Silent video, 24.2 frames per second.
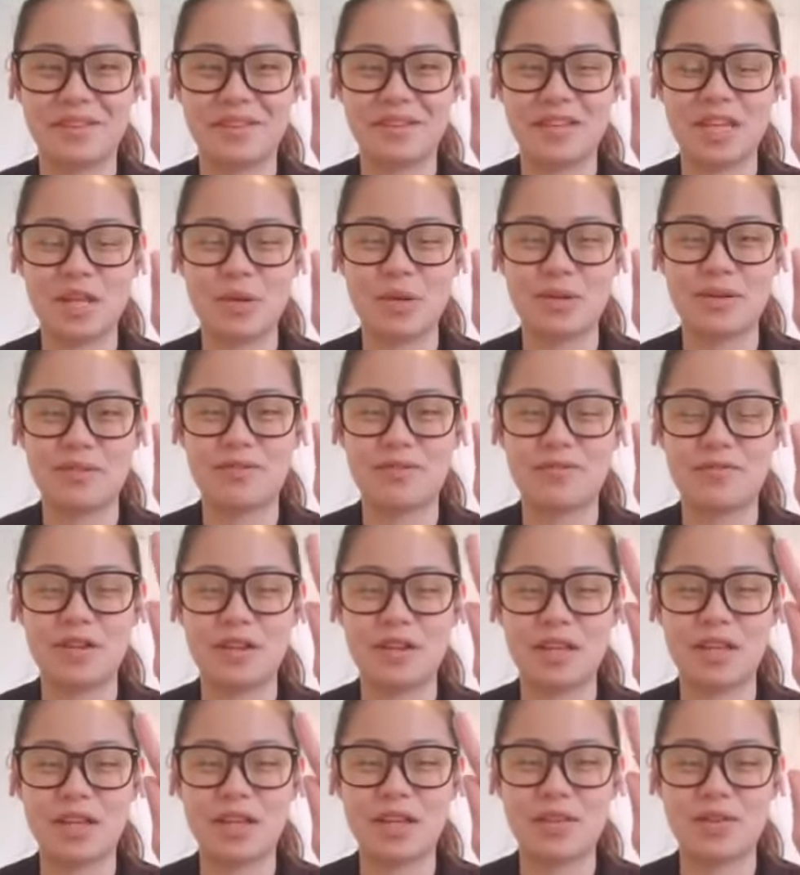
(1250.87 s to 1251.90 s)
Anyone
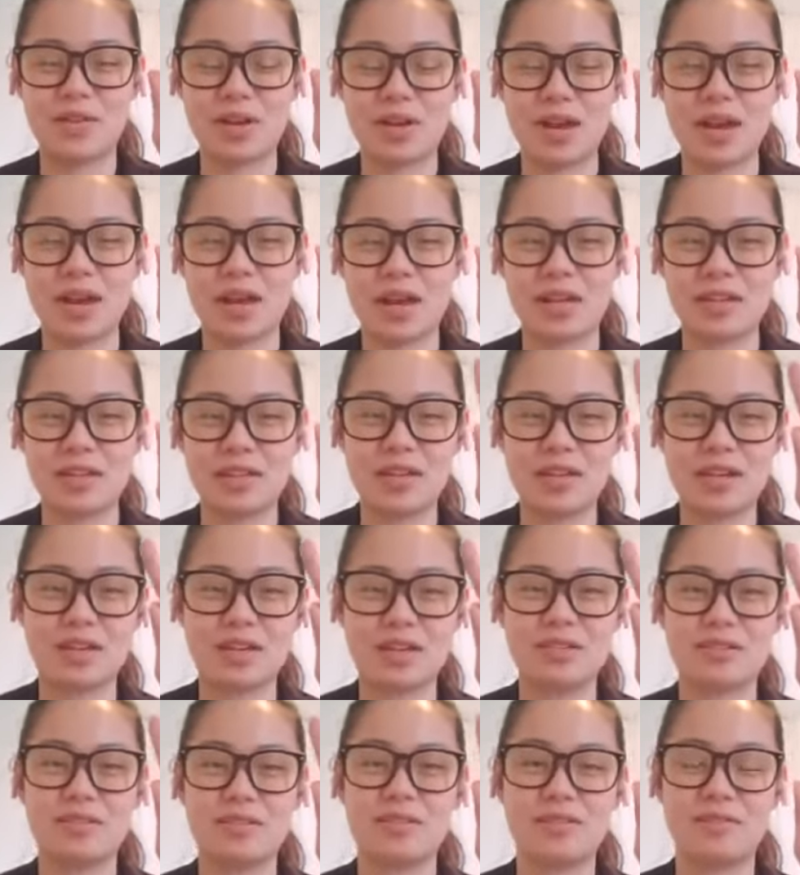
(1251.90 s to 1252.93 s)
feeling in their hand
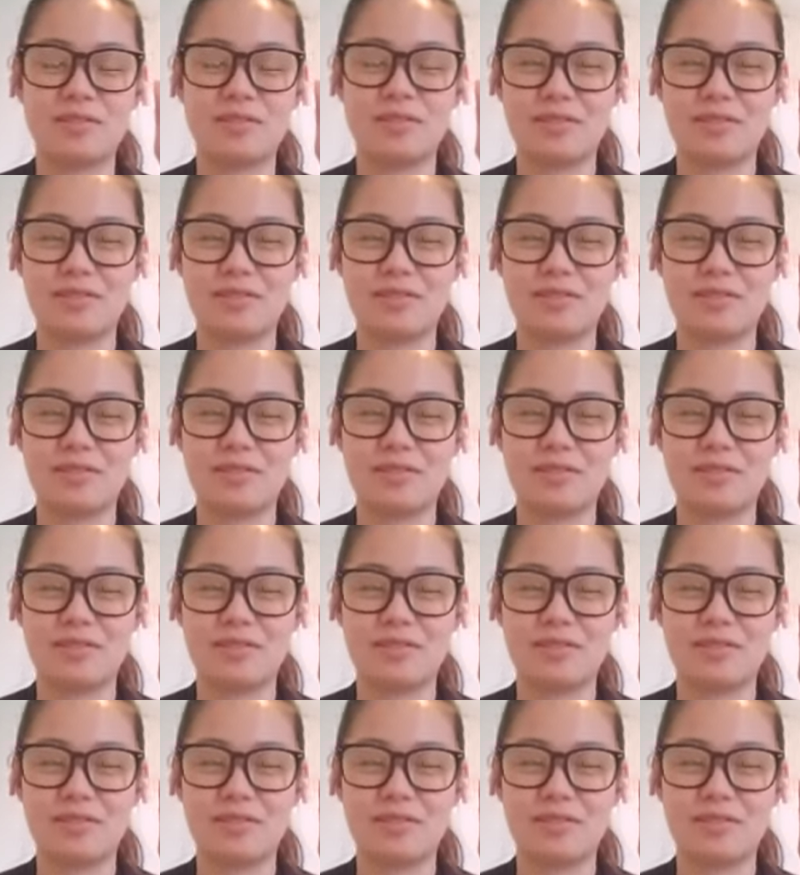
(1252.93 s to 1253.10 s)
yet?